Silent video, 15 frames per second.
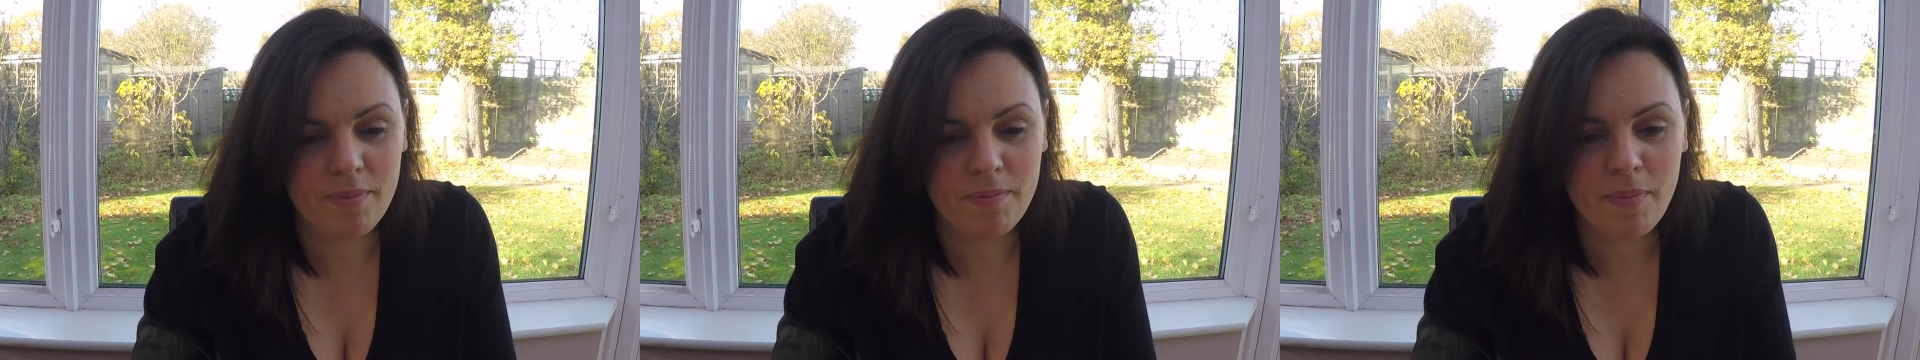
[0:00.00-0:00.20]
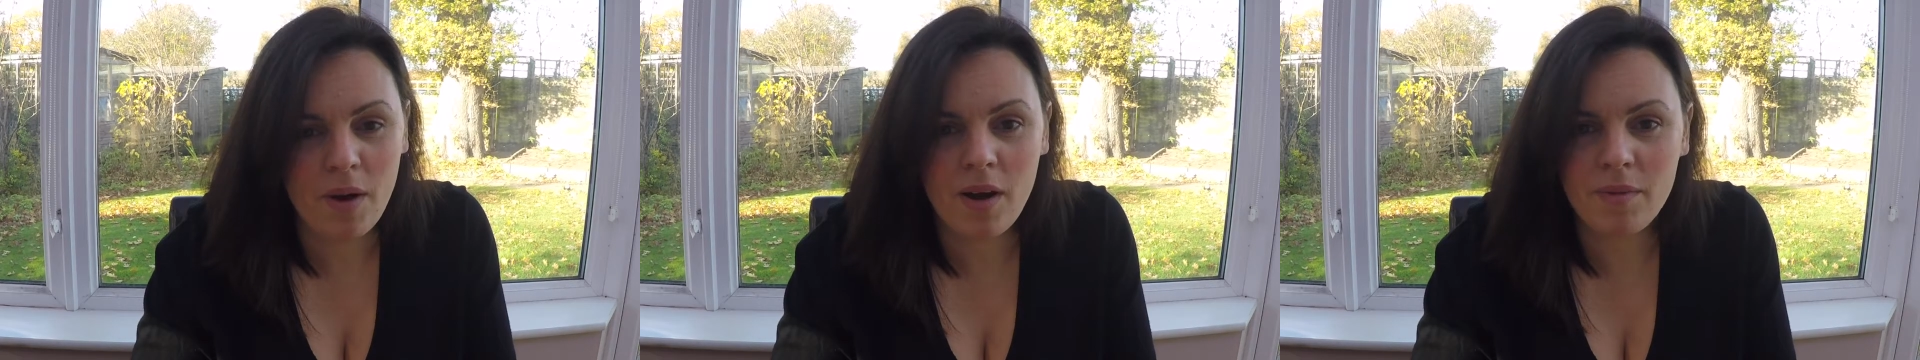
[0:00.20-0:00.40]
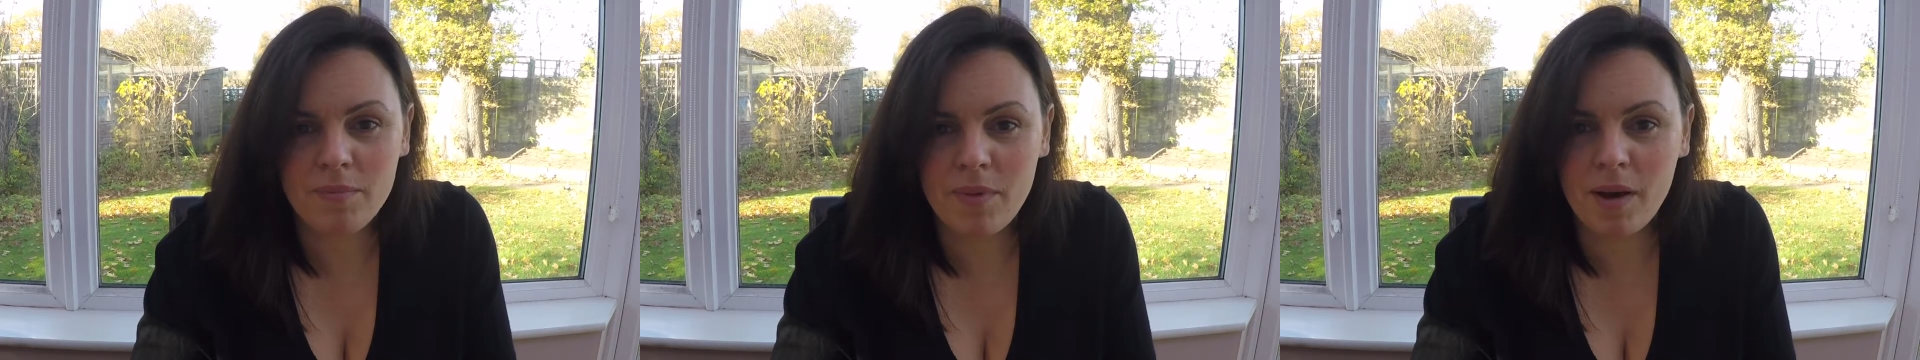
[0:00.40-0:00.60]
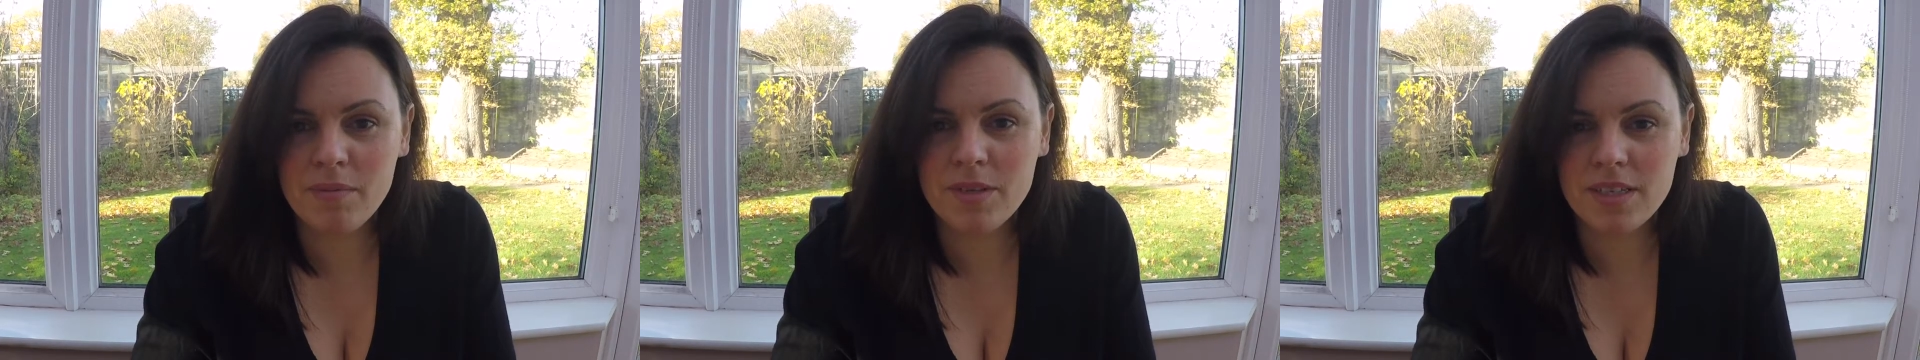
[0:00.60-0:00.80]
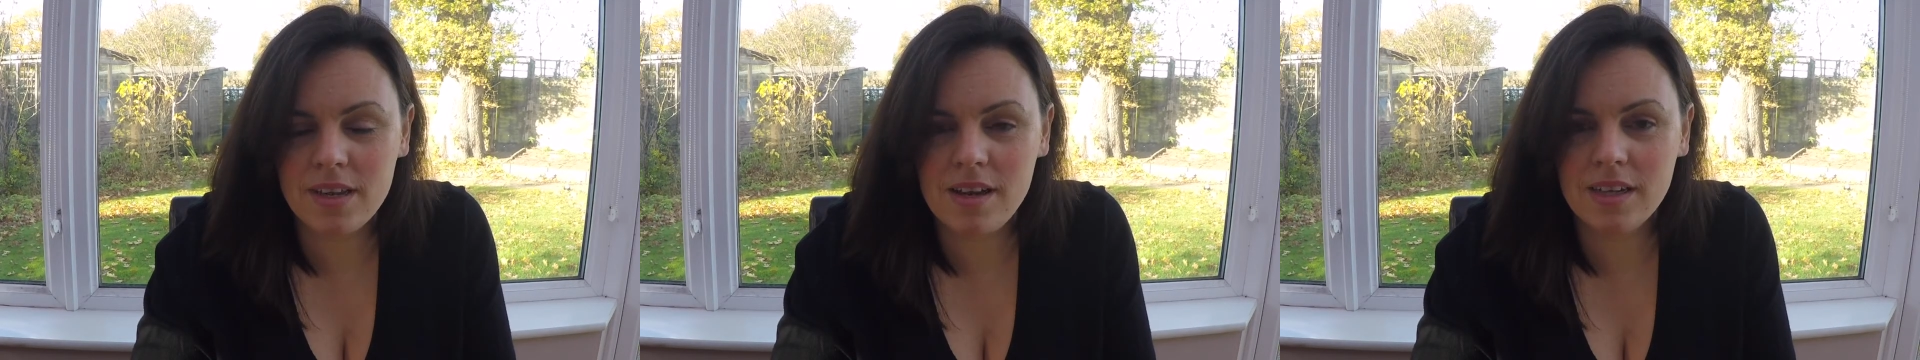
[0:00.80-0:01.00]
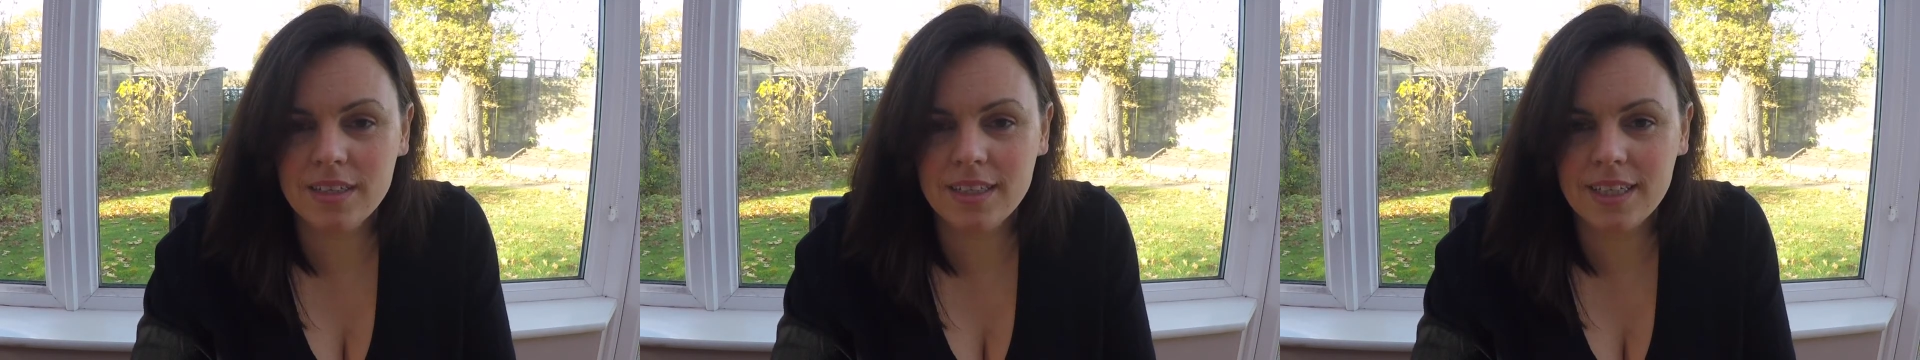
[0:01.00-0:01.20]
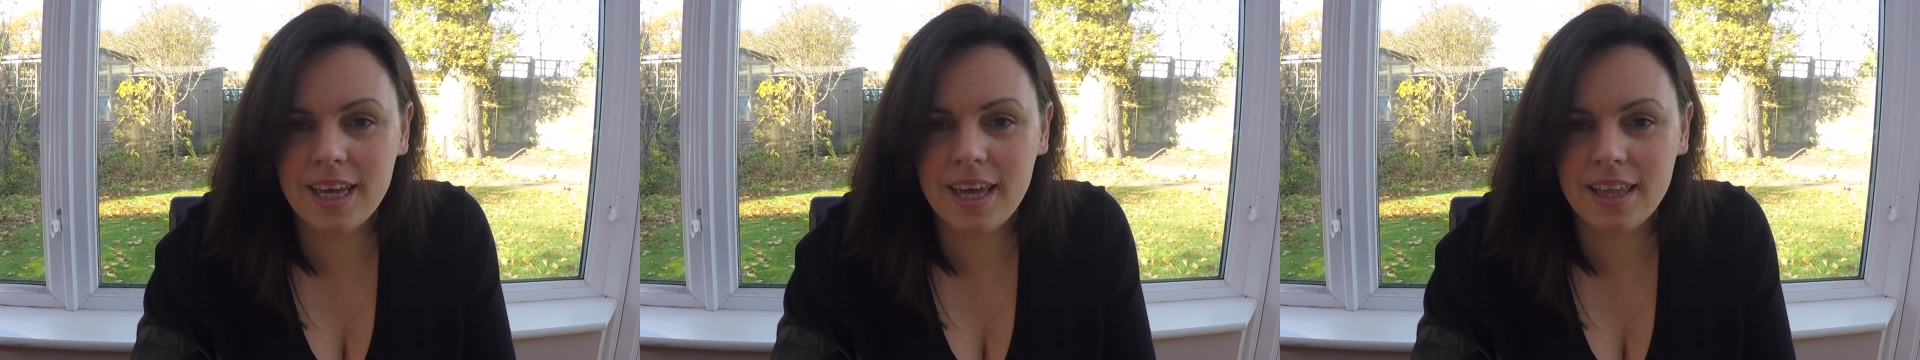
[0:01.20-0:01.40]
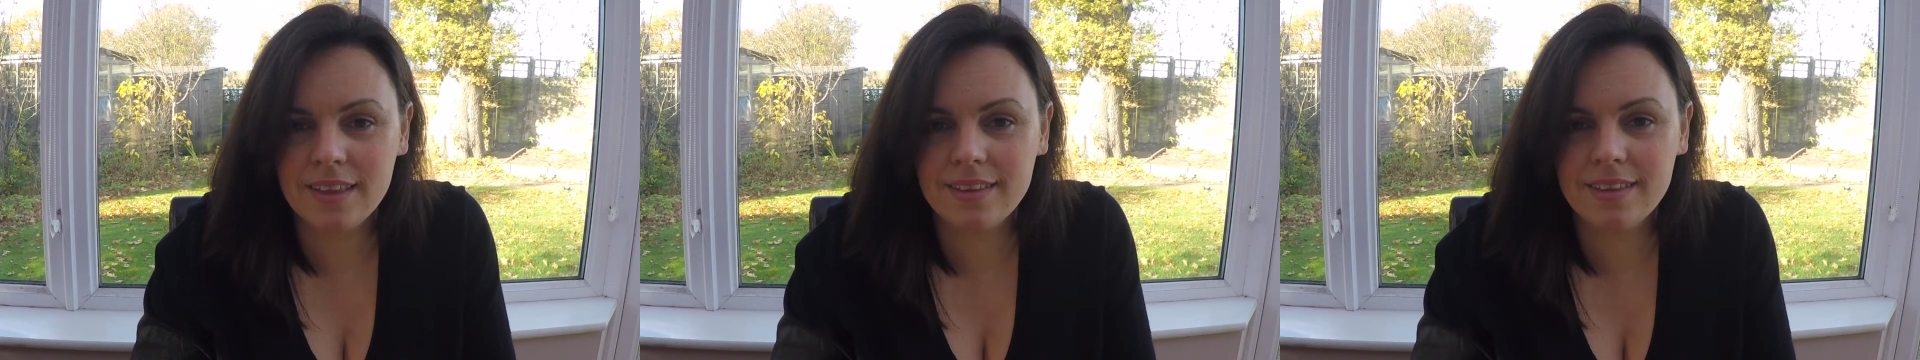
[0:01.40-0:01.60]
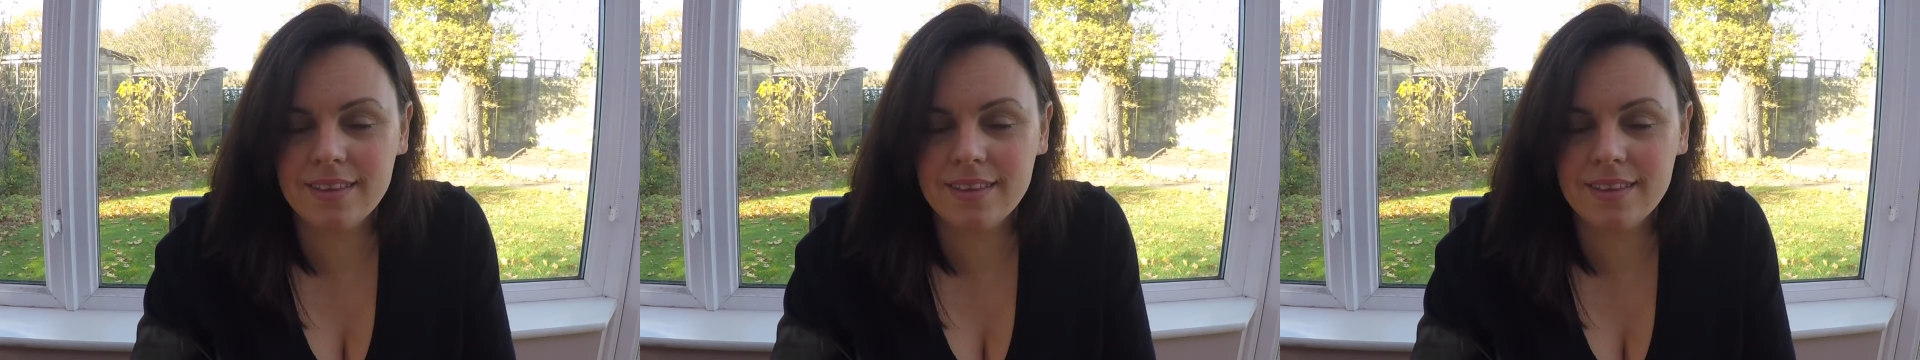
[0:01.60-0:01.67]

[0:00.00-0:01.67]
But I'm, I'm starting to get